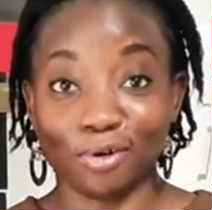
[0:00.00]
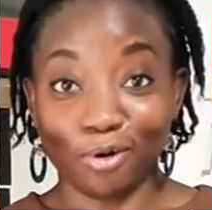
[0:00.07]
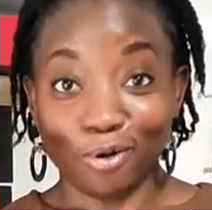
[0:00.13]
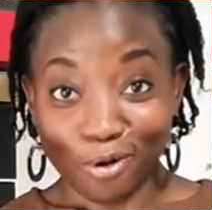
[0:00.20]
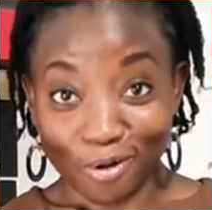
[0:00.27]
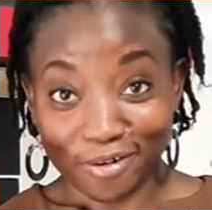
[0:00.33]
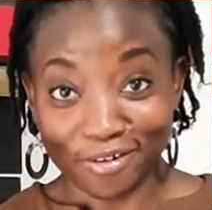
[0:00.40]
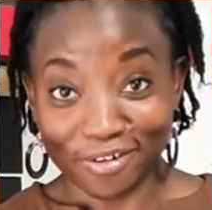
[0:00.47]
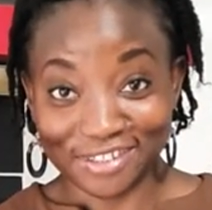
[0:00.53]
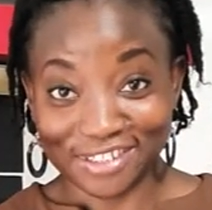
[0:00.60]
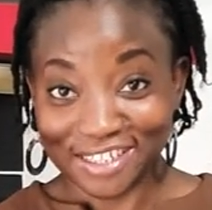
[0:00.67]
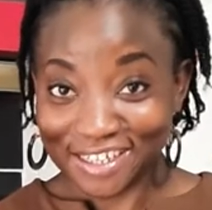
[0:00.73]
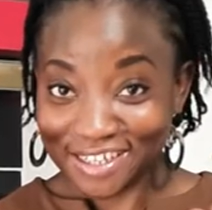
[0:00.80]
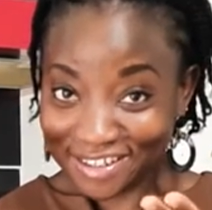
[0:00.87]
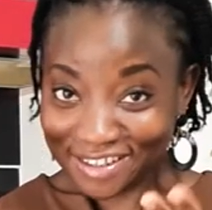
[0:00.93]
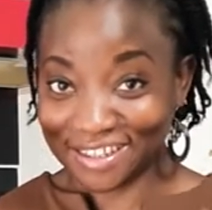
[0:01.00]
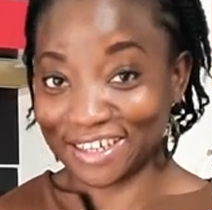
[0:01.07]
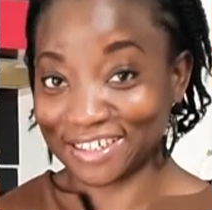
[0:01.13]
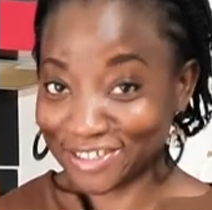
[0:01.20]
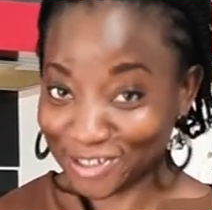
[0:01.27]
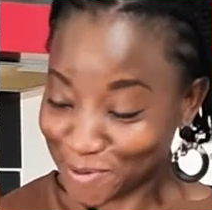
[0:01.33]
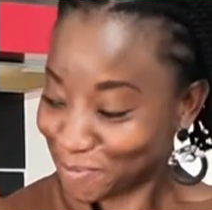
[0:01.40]
Or not,
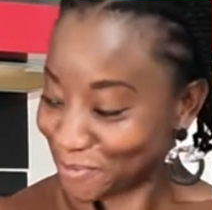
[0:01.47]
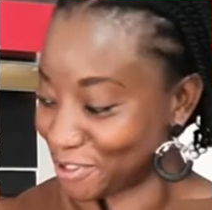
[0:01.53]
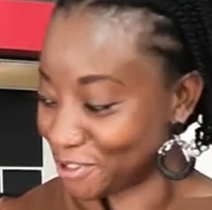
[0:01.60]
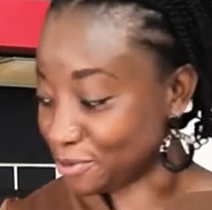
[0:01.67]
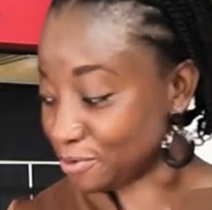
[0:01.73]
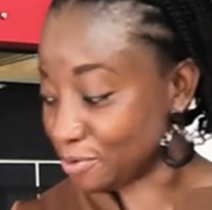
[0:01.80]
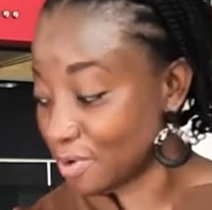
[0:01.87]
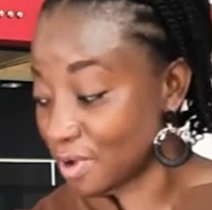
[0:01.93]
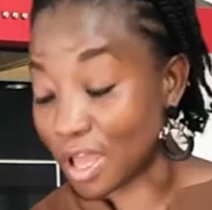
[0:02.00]
that's up to you.